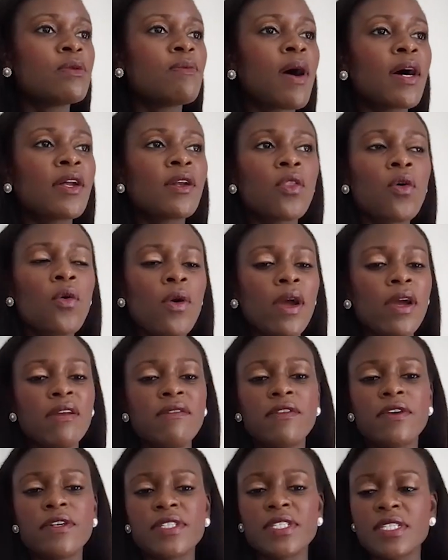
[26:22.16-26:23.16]

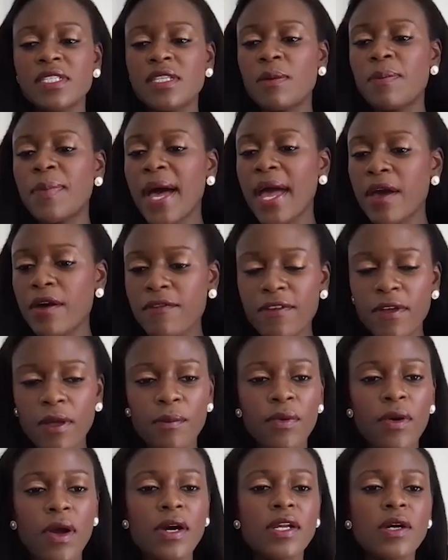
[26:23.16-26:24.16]
Monolaurin versus the
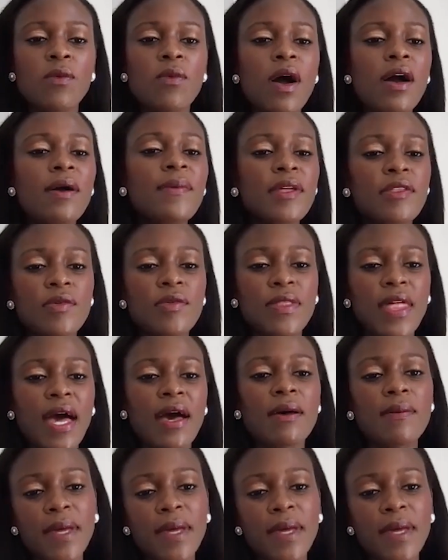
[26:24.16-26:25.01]
biofilm product? Walk me through that a